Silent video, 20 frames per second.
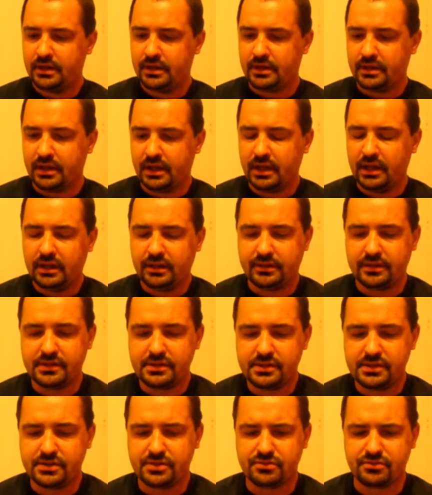Yeah, this
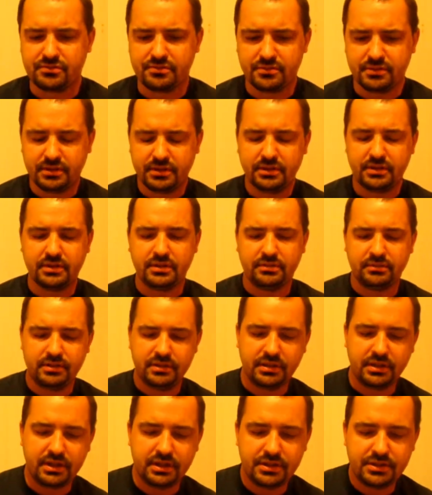is
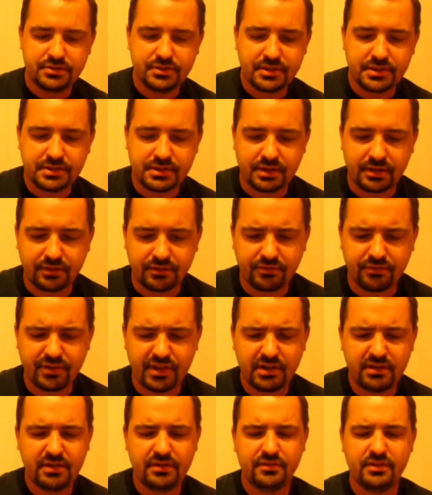really interesting.
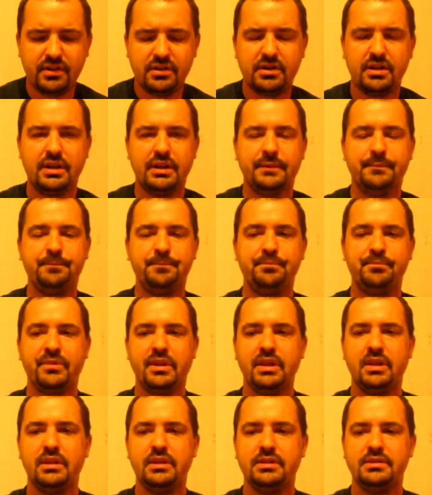Very
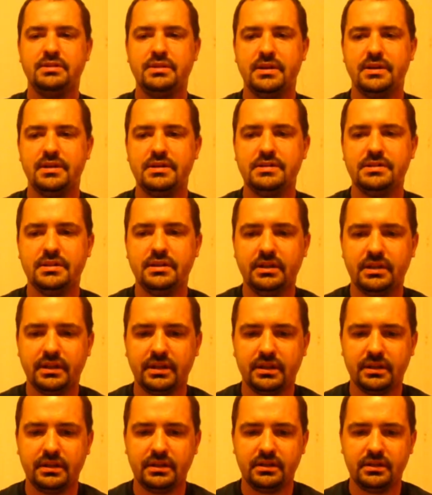tasty. Like
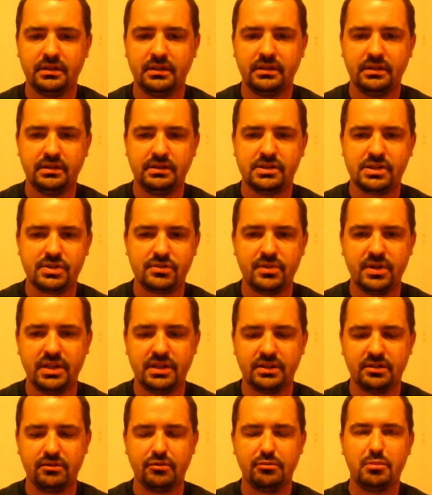it's sweet.
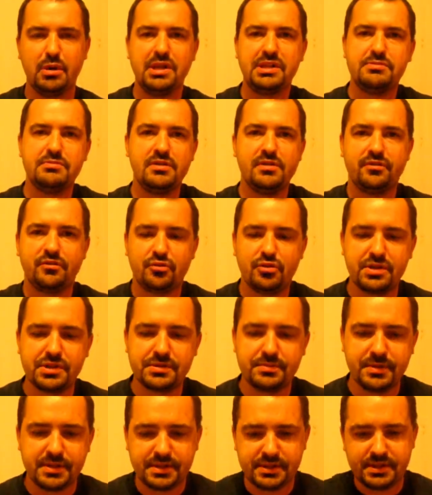It reminds me of
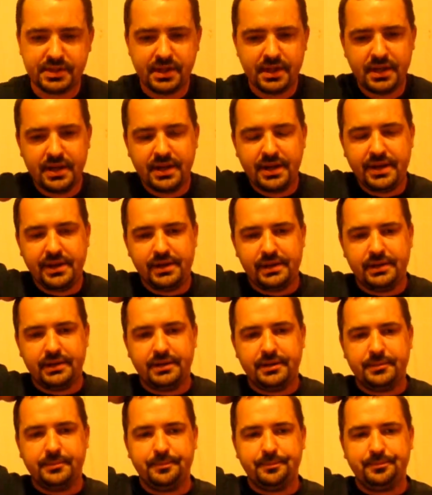Christmas.
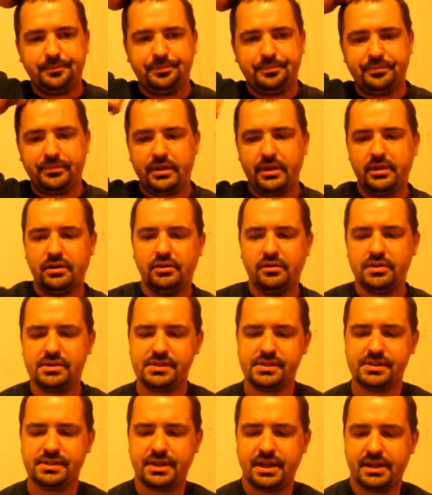You know, this
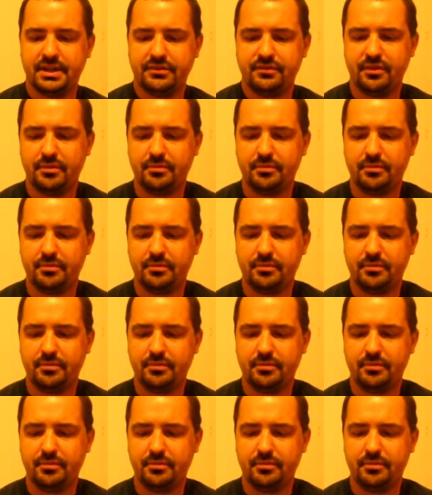is kind of a